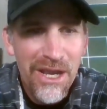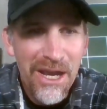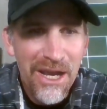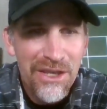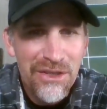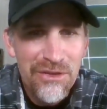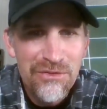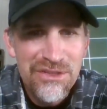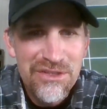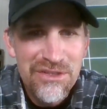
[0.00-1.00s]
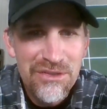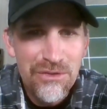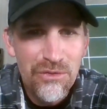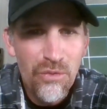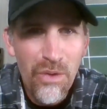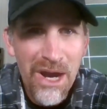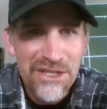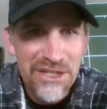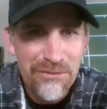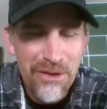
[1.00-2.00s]
uh, used to
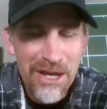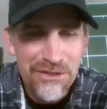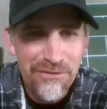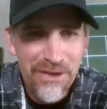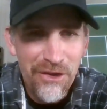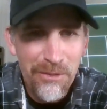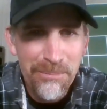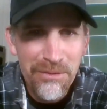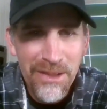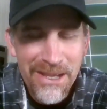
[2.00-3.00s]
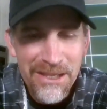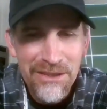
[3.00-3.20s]
watching Roger Federer play.